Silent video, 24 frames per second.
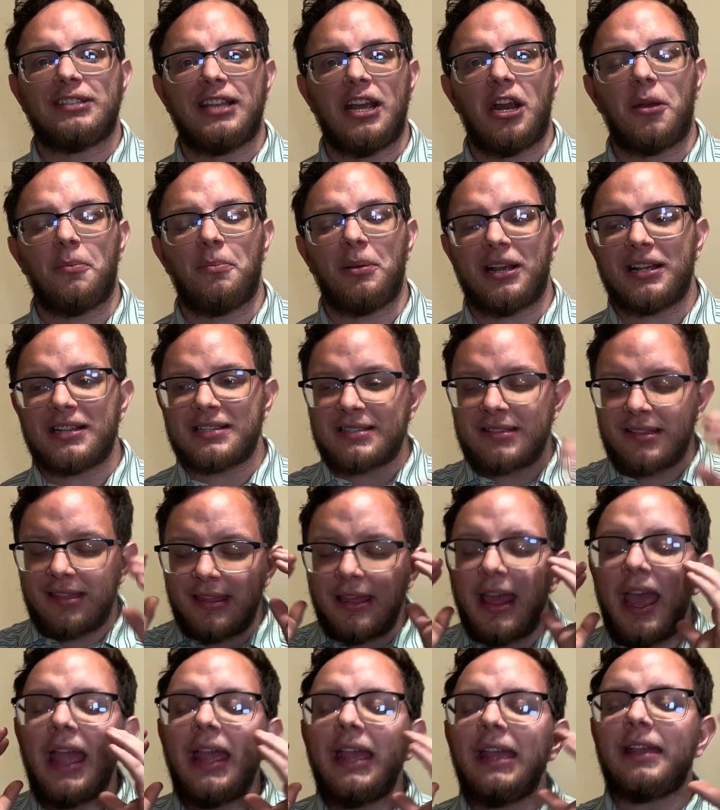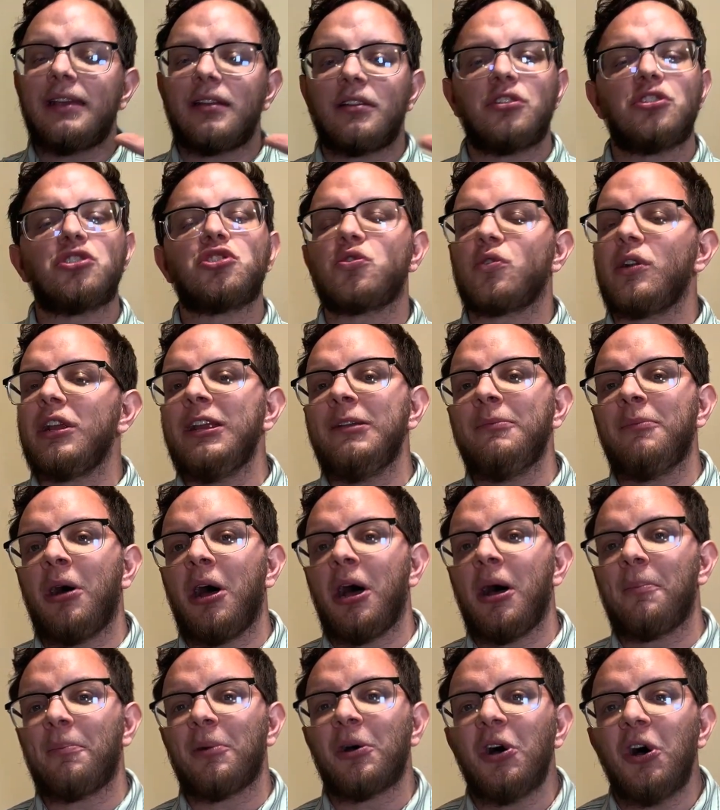there because they can dream
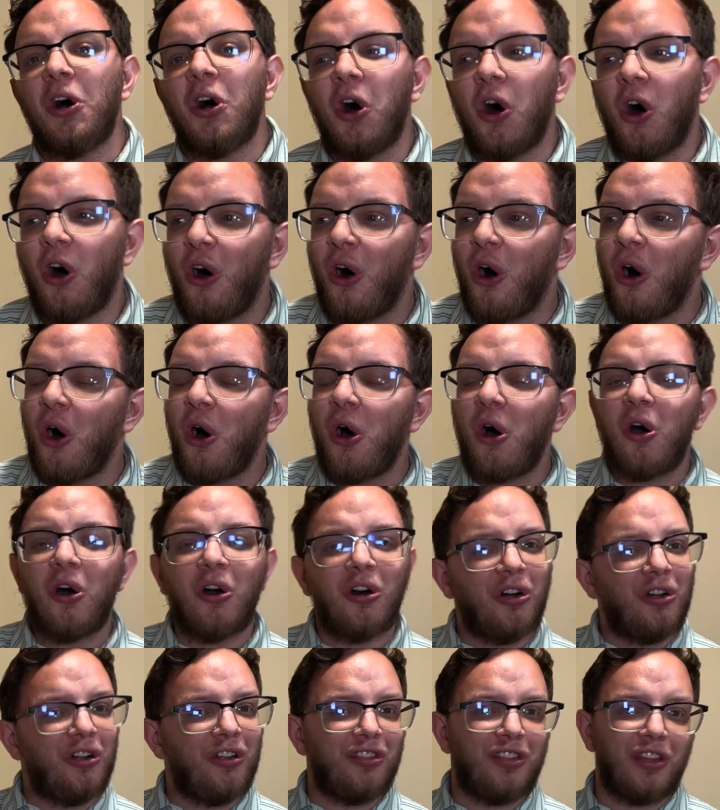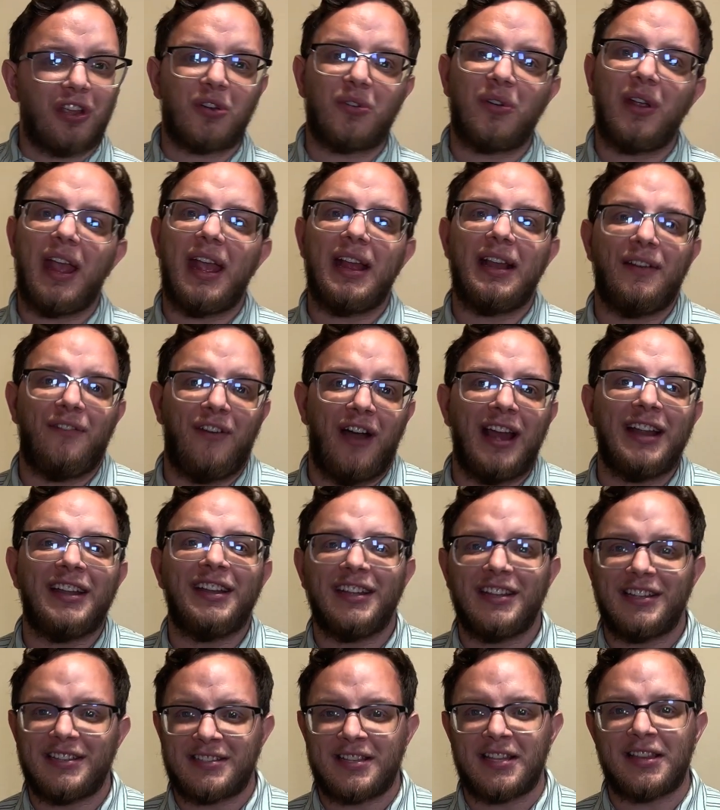up all the creative
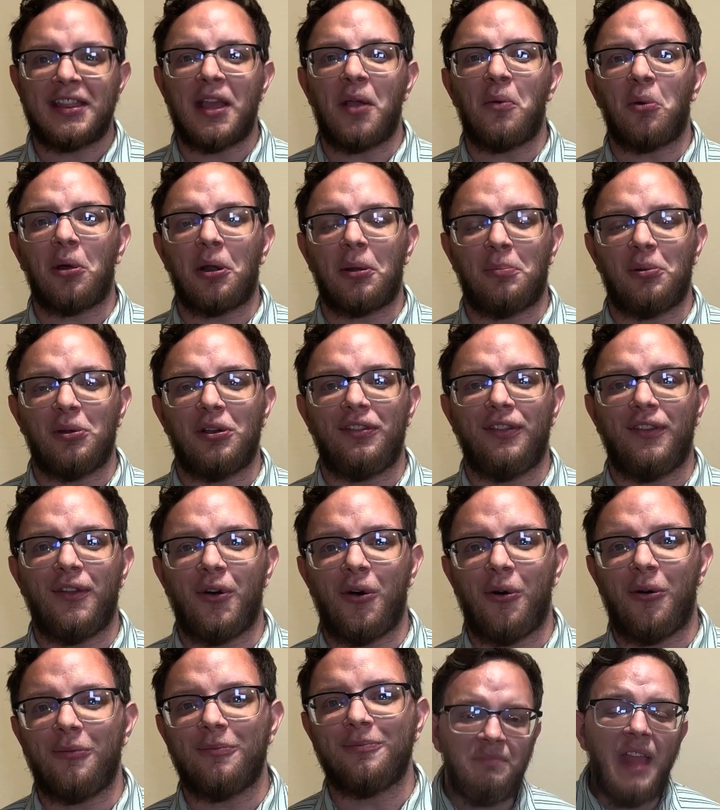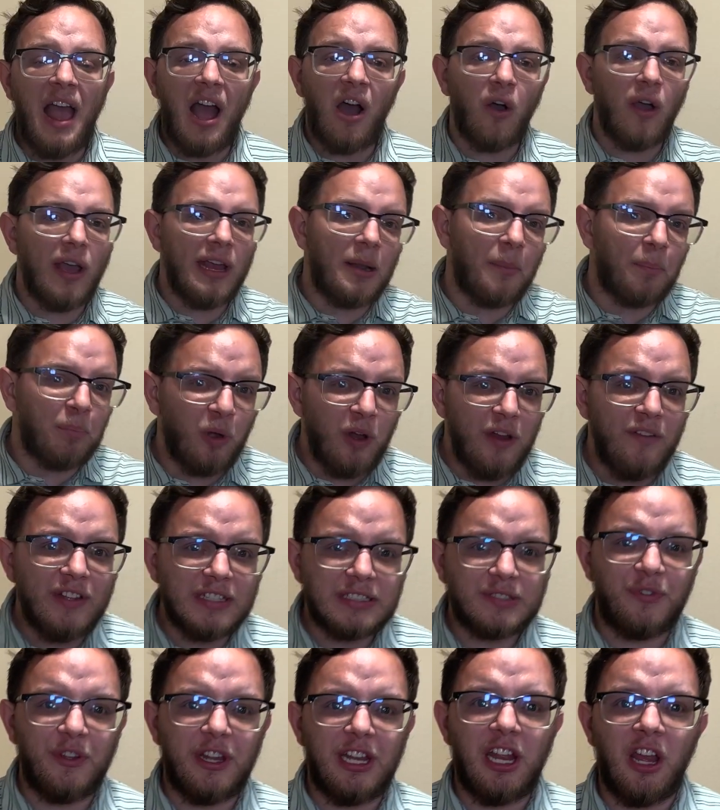ideas that they want to put in the home. Now, in a
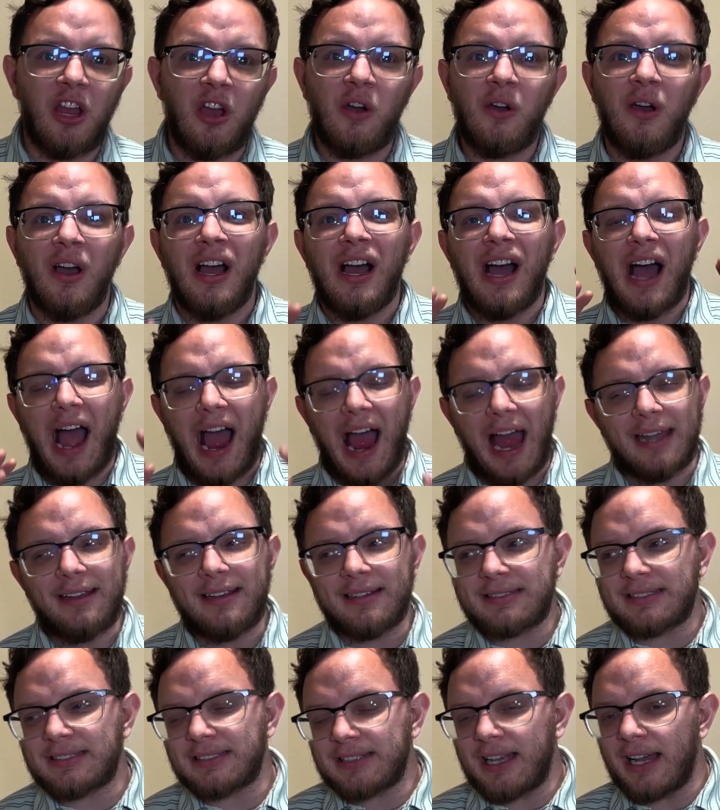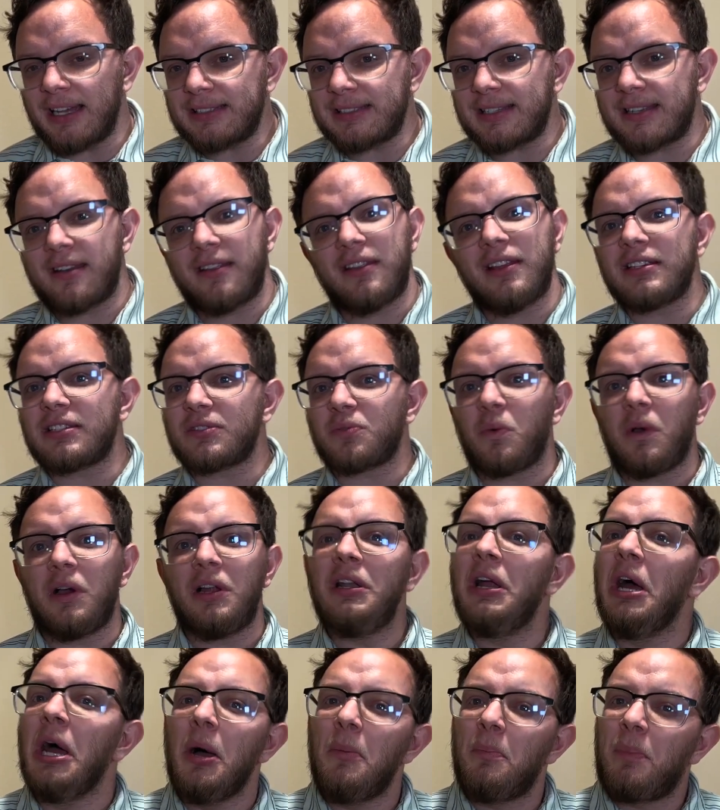previous video, I discussed this
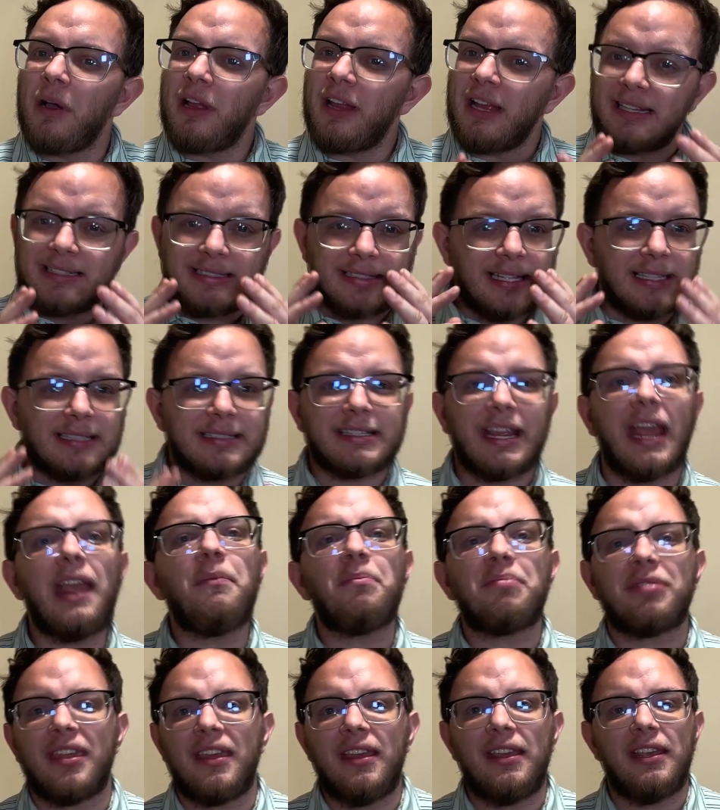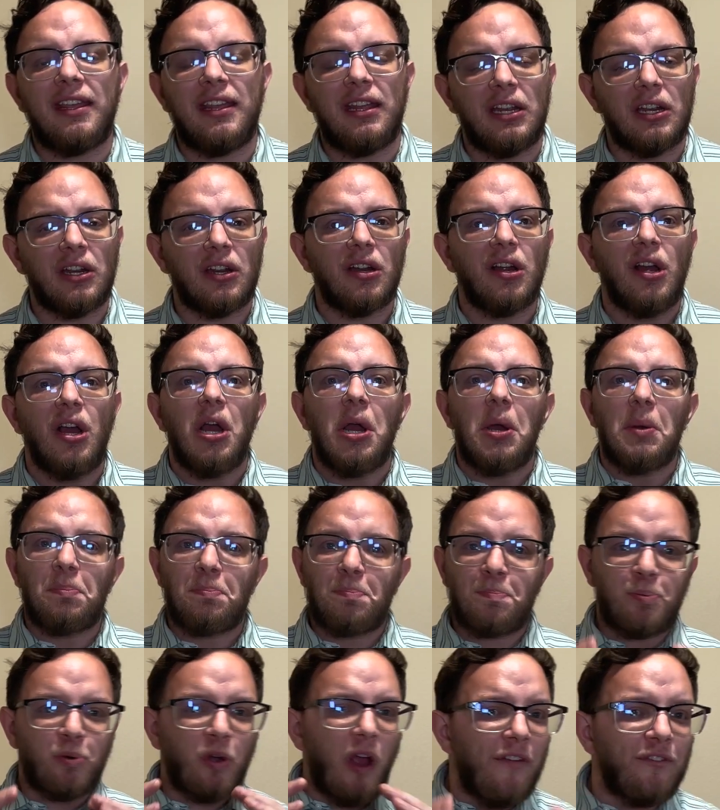one, but it's the same thing here.
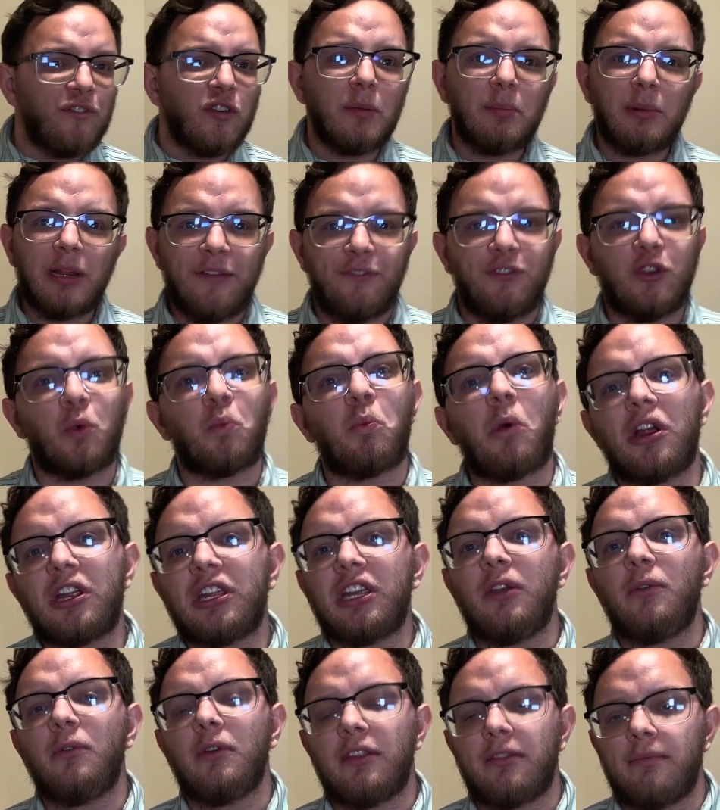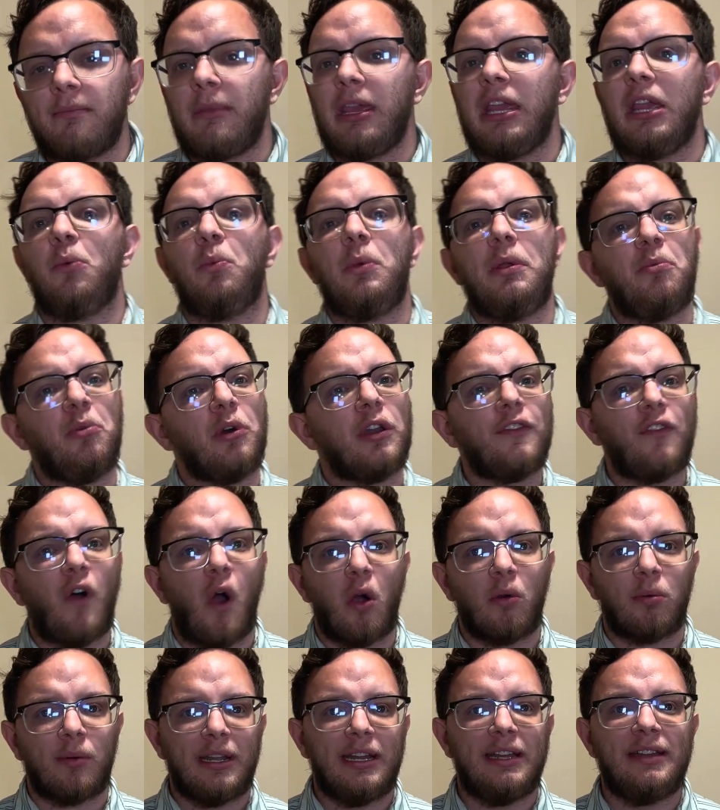Preferably, if you're working with me, we would have
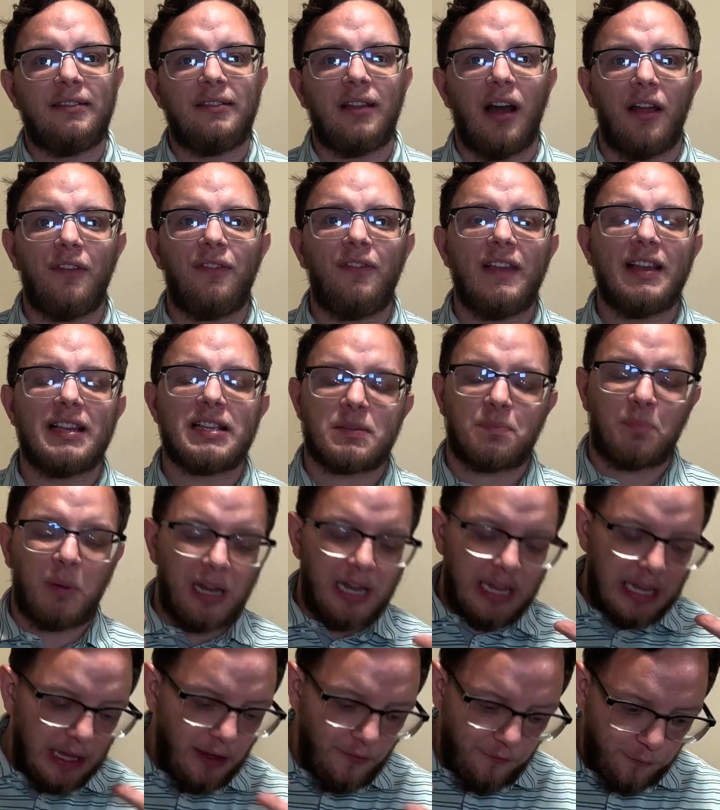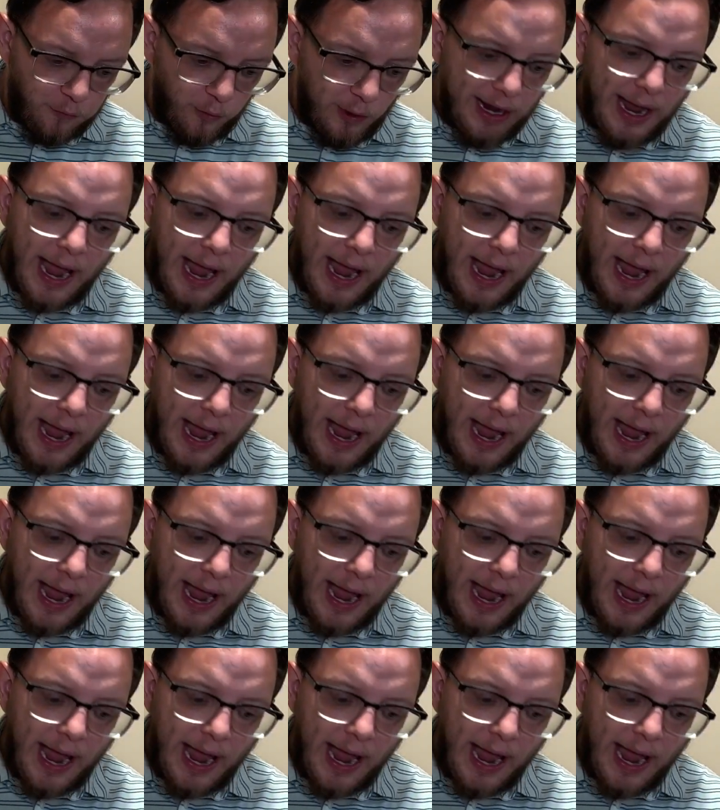already done this, but if we